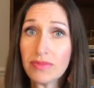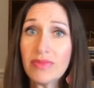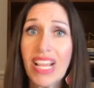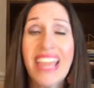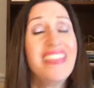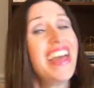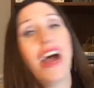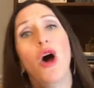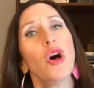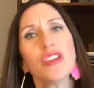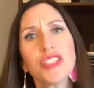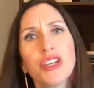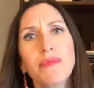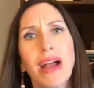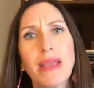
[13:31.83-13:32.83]
And that
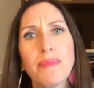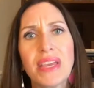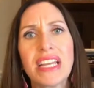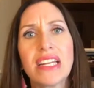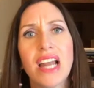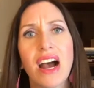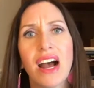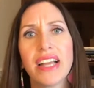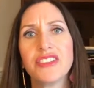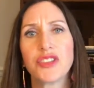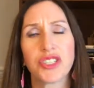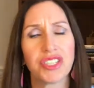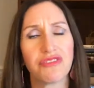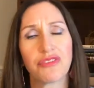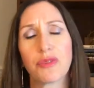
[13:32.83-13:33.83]
also might be not
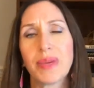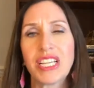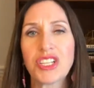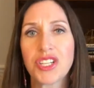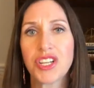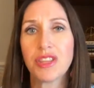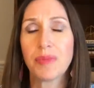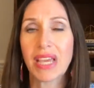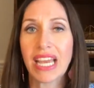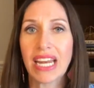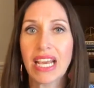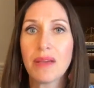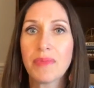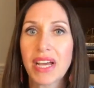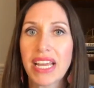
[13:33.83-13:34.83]
just information in the
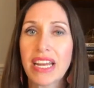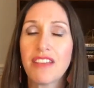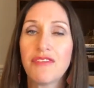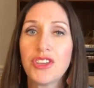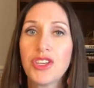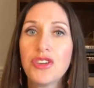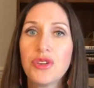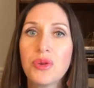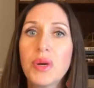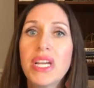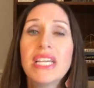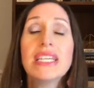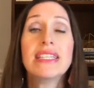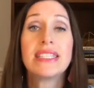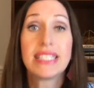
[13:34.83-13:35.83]
beginning, but if you
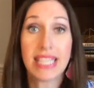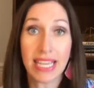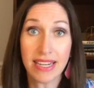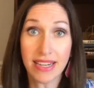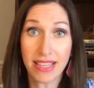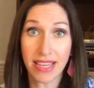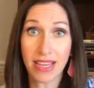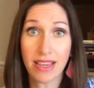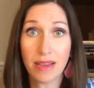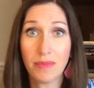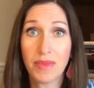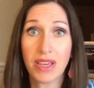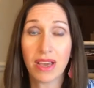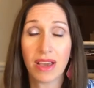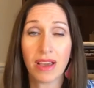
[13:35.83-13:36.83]
send them
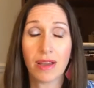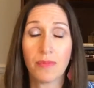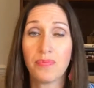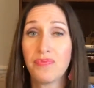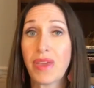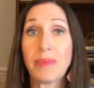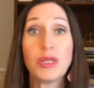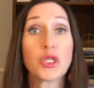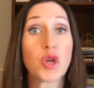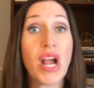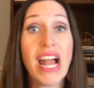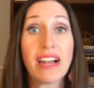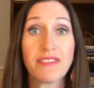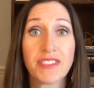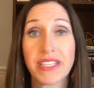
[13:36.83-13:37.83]
maybe
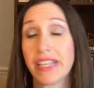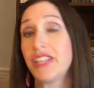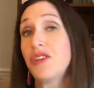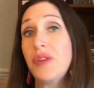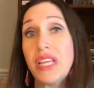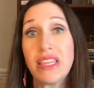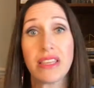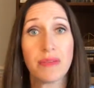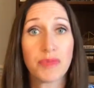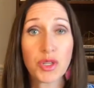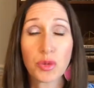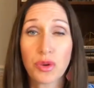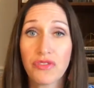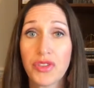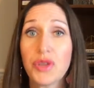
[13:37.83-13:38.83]
drafts and you need them to
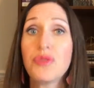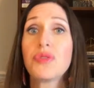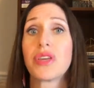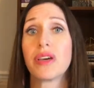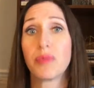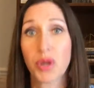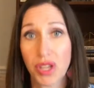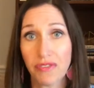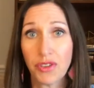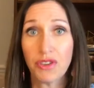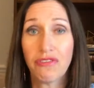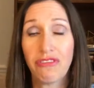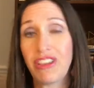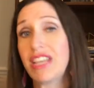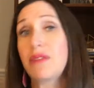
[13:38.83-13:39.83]
review them or give you
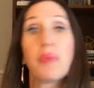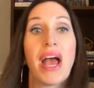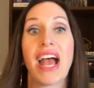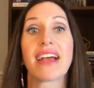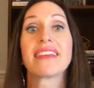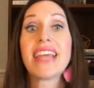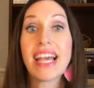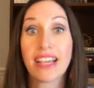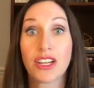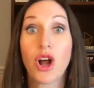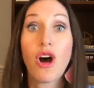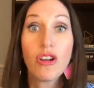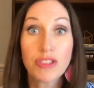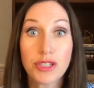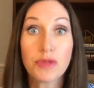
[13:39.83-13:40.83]
feedback, that could
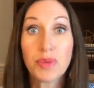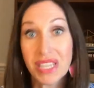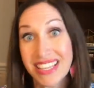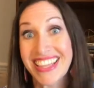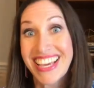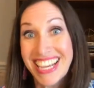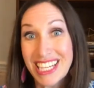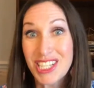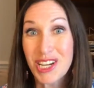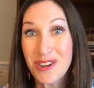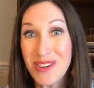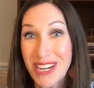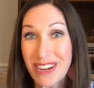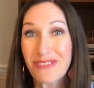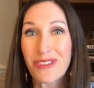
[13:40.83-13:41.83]
also be things you
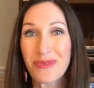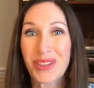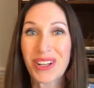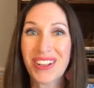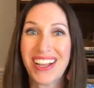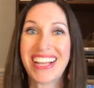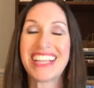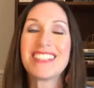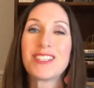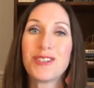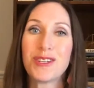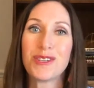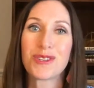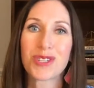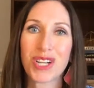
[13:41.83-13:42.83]
need from the client to do
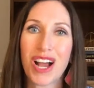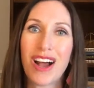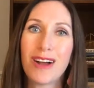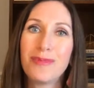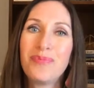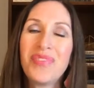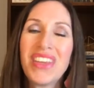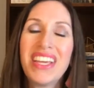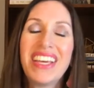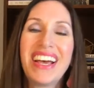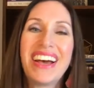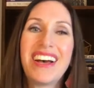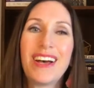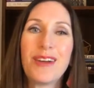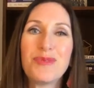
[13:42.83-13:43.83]
your job.
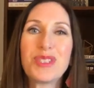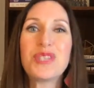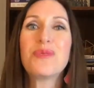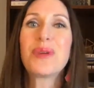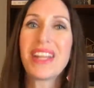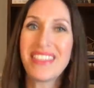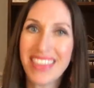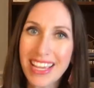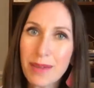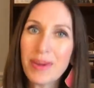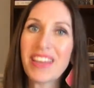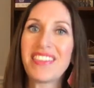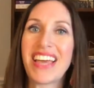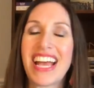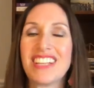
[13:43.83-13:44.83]
So you want to think
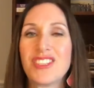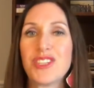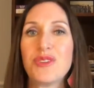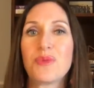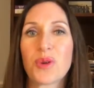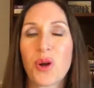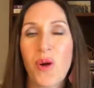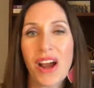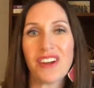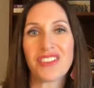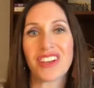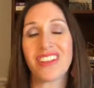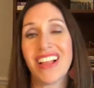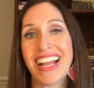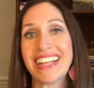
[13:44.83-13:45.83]
about that. Do you require the
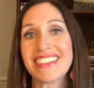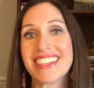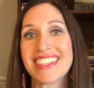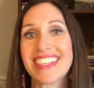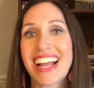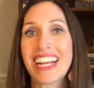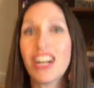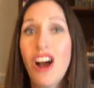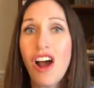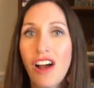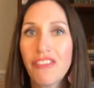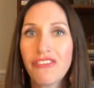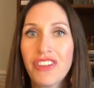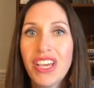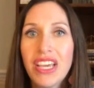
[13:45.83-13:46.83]
client to sign
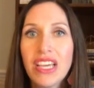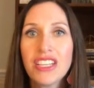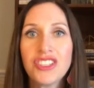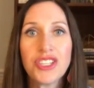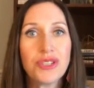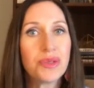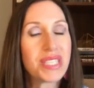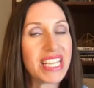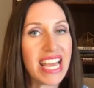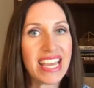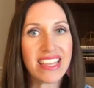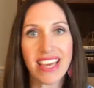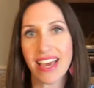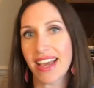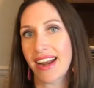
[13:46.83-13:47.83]
off? Do you say
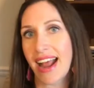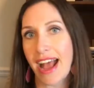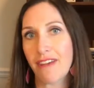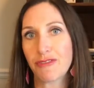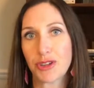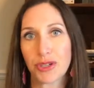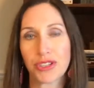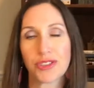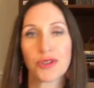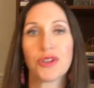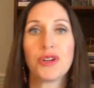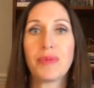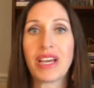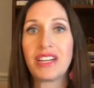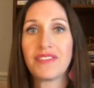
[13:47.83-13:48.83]
that after a certain
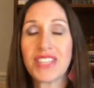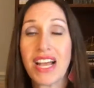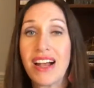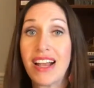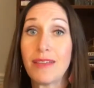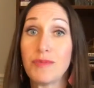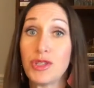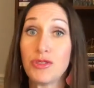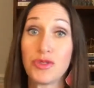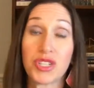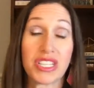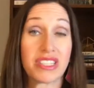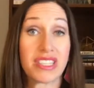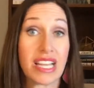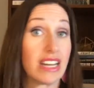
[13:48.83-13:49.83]
amount of time, you
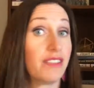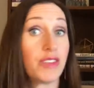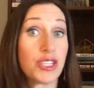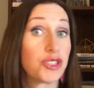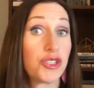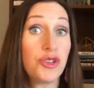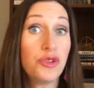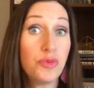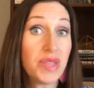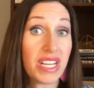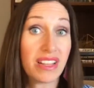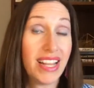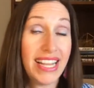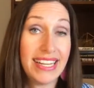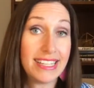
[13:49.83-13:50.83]
just kind of assume the
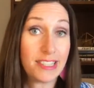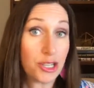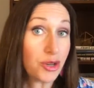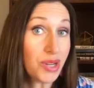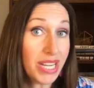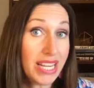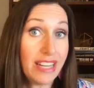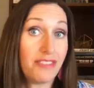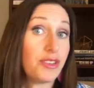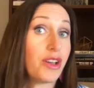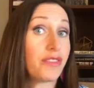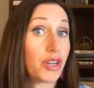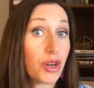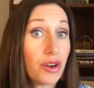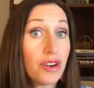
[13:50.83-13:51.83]
client has agreed if you
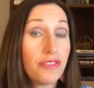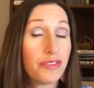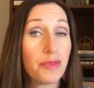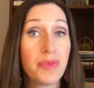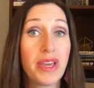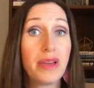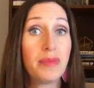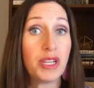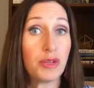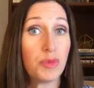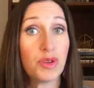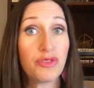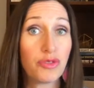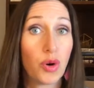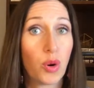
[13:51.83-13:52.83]
haven't heard from them and you
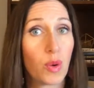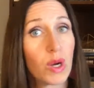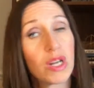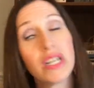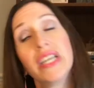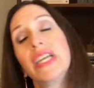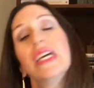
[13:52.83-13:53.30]
move forward?